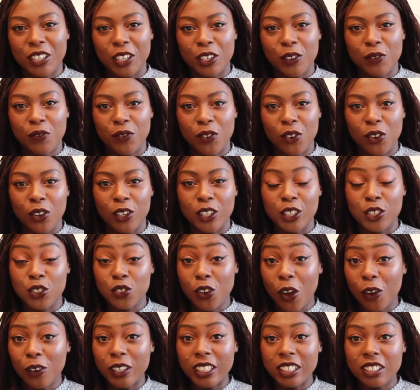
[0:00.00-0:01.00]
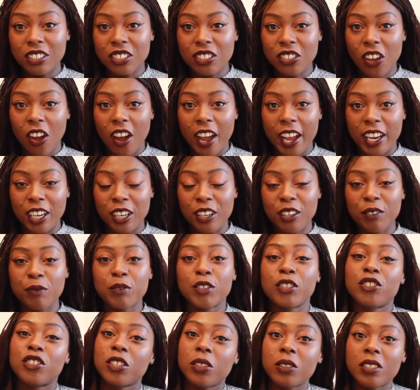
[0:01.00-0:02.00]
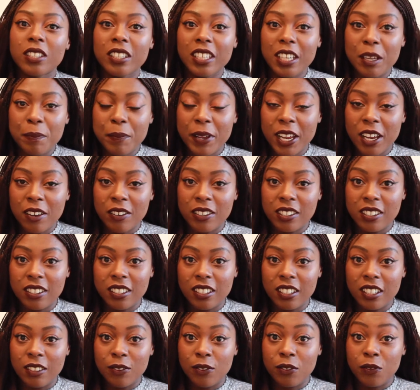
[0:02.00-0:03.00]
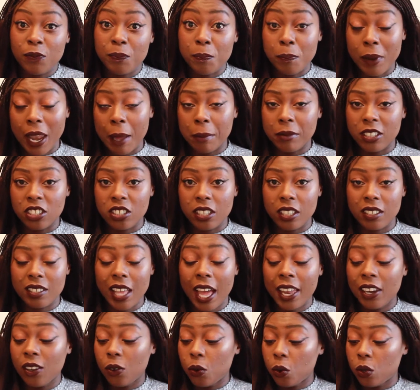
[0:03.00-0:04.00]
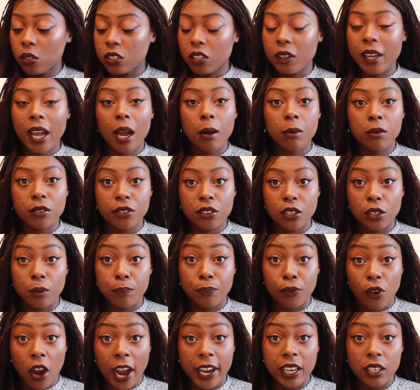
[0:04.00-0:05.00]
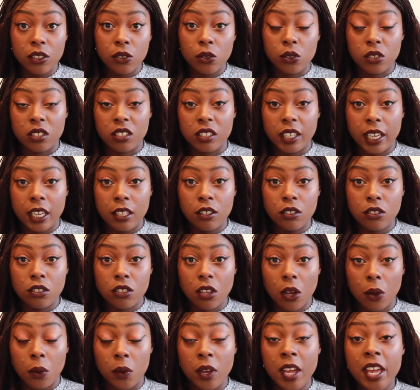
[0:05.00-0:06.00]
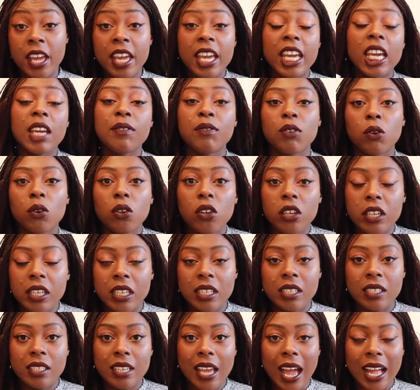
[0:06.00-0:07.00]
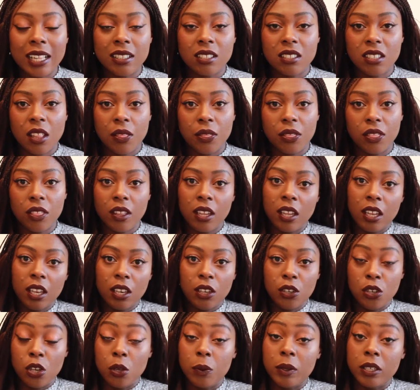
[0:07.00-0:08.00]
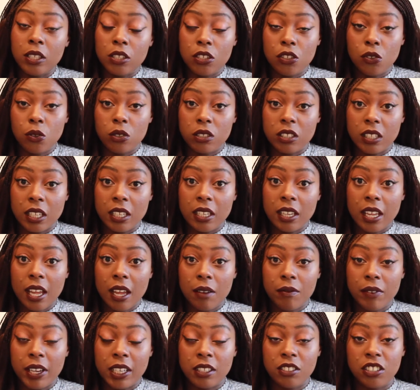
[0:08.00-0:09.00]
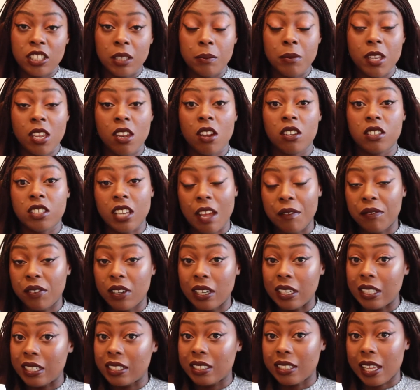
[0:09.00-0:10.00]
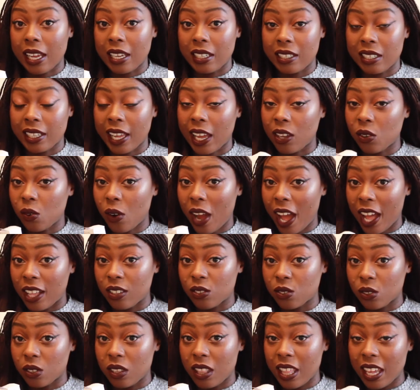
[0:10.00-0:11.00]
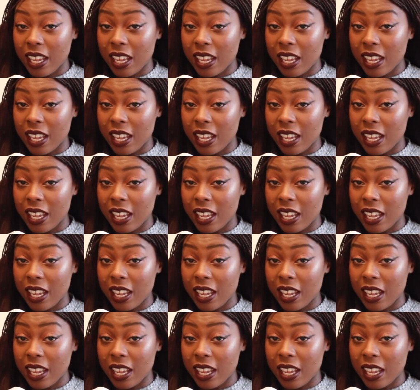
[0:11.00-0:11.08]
good for controlling shine, reducing the appearance of blemishes, and it also helps to brighten your skin. So if you're looking to add something new into your skincare regime, then I'd definitely say to get your hands on